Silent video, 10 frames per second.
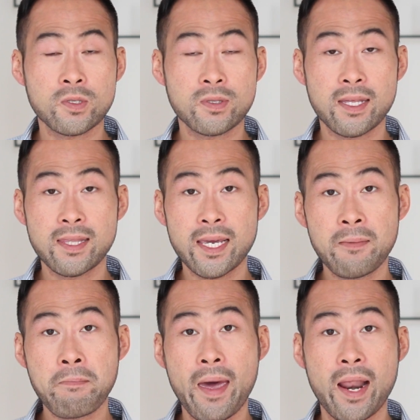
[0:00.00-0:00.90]
so that they
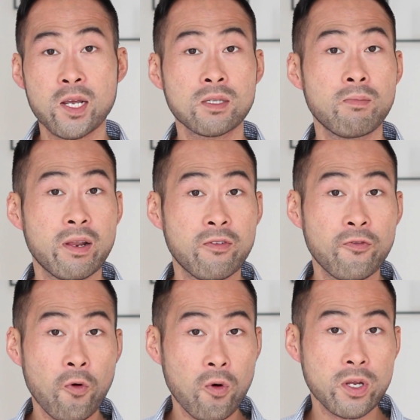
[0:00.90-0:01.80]
can manage the money
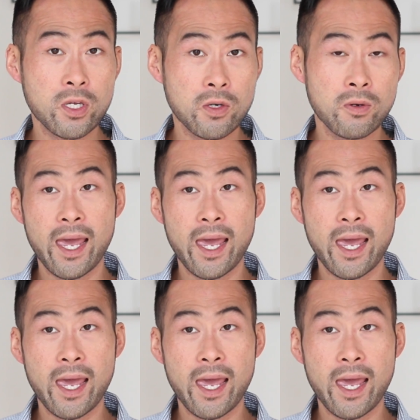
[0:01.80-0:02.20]
for you.